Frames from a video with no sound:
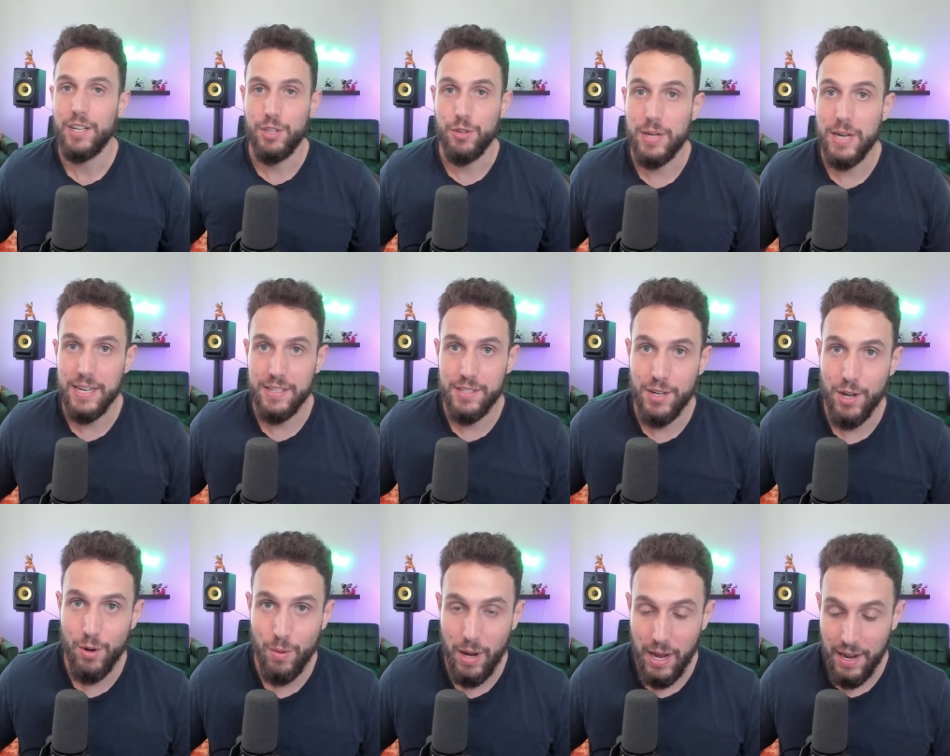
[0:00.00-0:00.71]
you guys
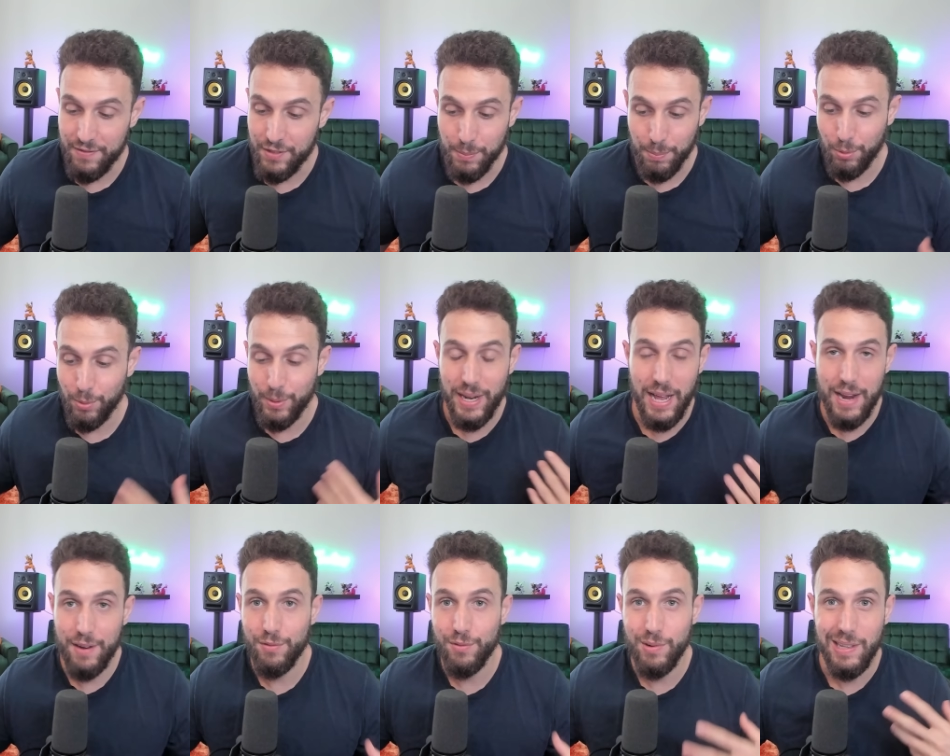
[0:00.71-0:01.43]
know I've deployed
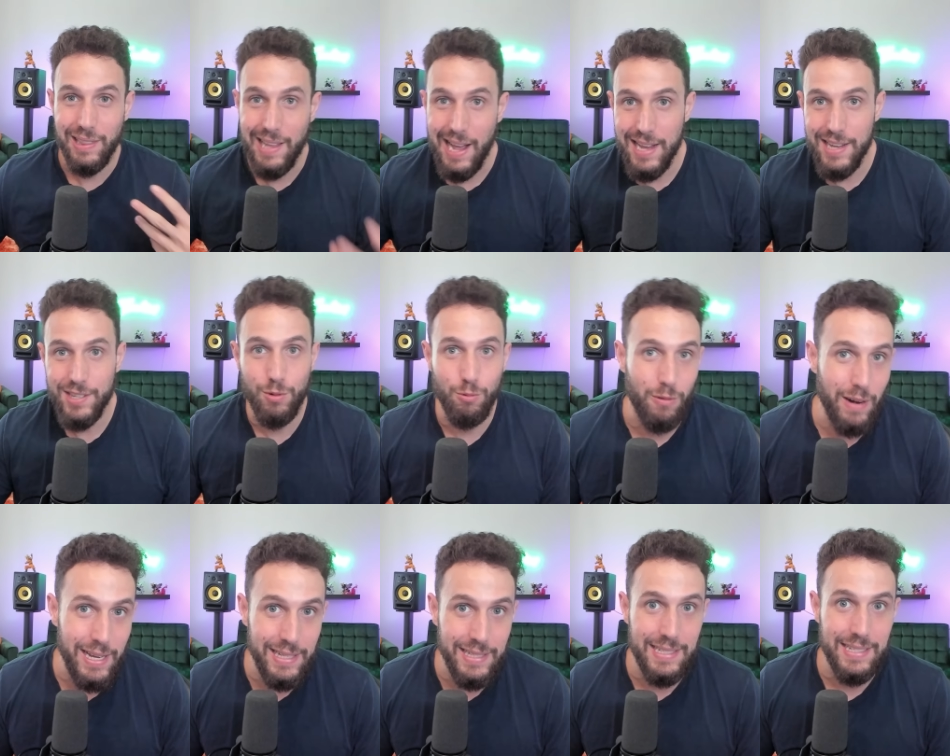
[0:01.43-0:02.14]
every last
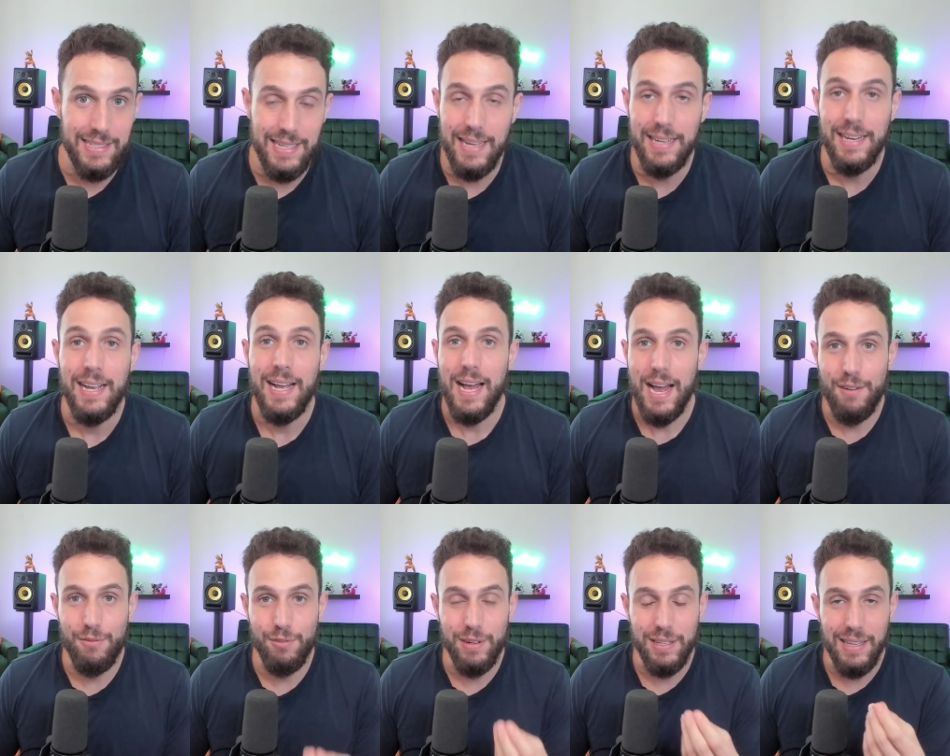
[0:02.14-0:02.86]
red cent,
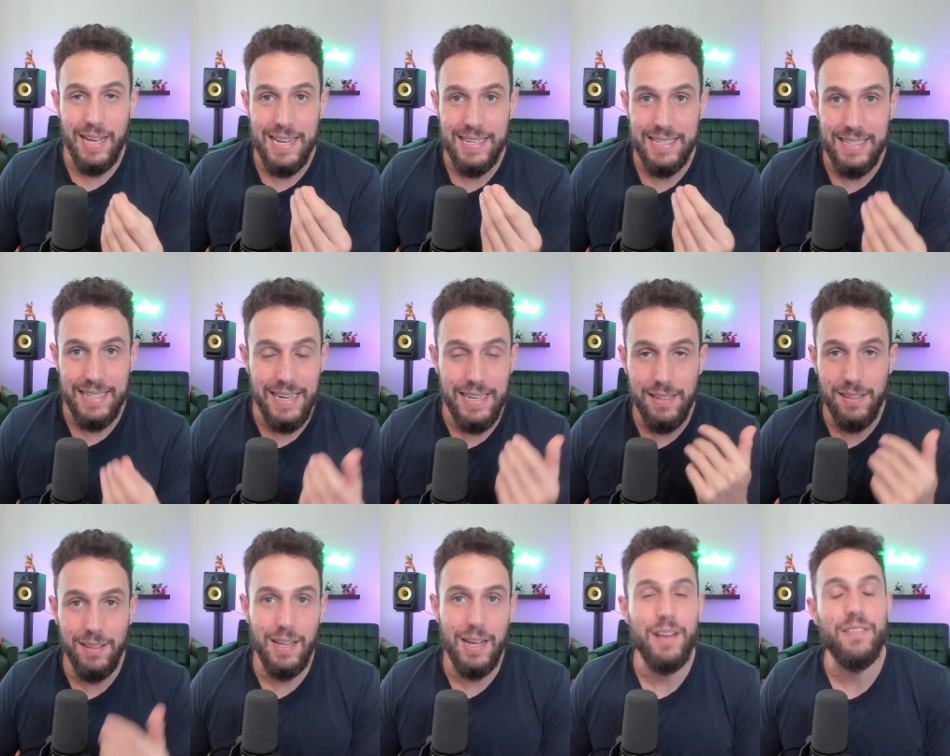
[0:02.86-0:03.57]
every last
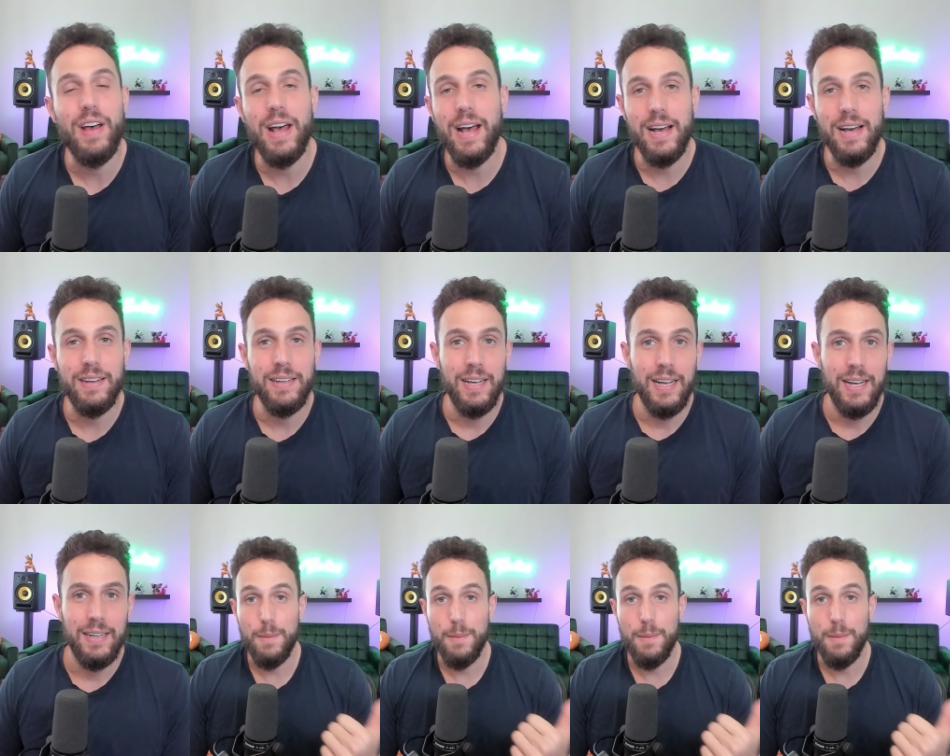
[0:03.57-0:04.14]
nickel I've had.